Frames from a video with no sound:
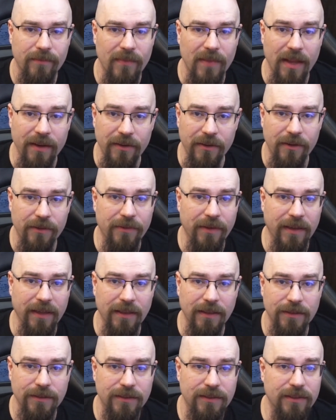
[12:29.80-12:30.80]
in your
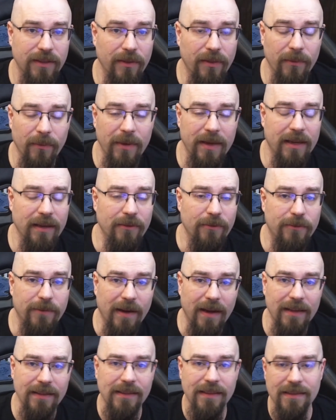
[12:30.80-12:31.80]
videos so that we can
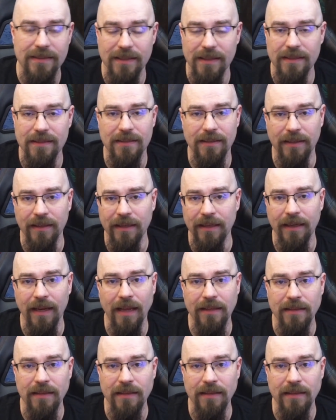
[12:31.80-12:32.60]
find these easily